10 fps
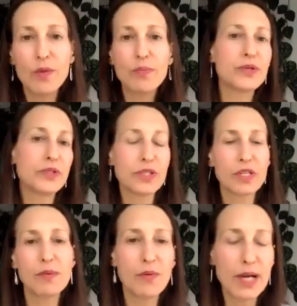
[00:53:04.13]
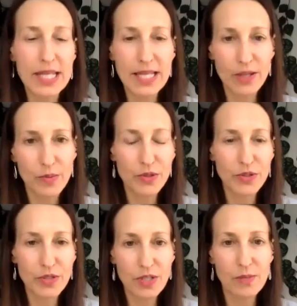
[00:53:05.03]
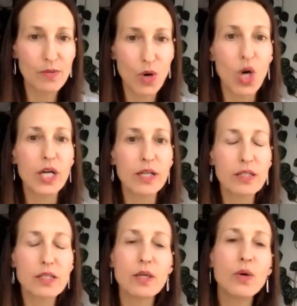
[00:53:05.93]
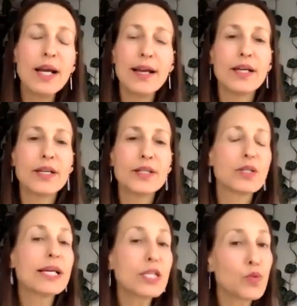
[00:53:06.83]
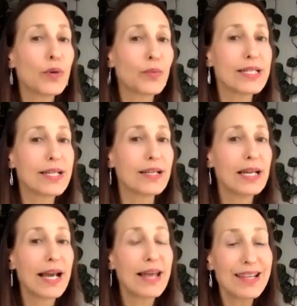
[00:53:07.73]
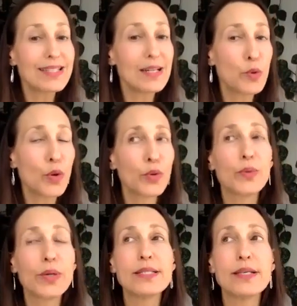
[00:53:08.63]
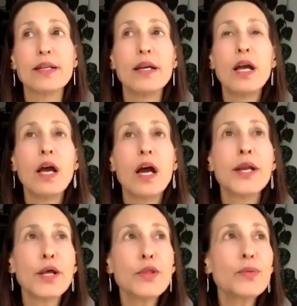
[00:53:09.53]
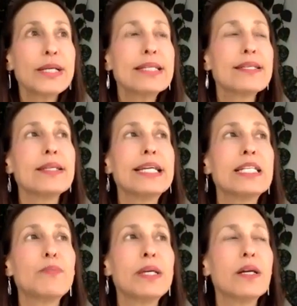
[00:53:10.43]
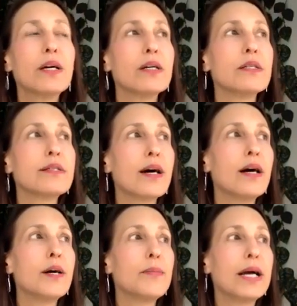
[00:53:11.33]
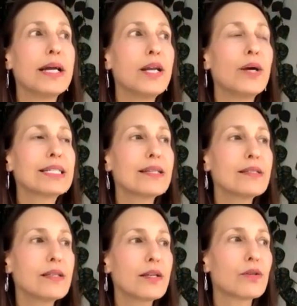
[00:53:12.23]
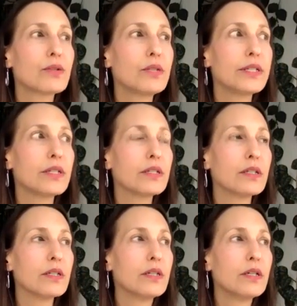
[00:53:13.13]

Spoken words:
person's going to be right and the other person's going to be wrong. So that's one reason. And that's an important reason. Another reason is because, you know, as I said earlier,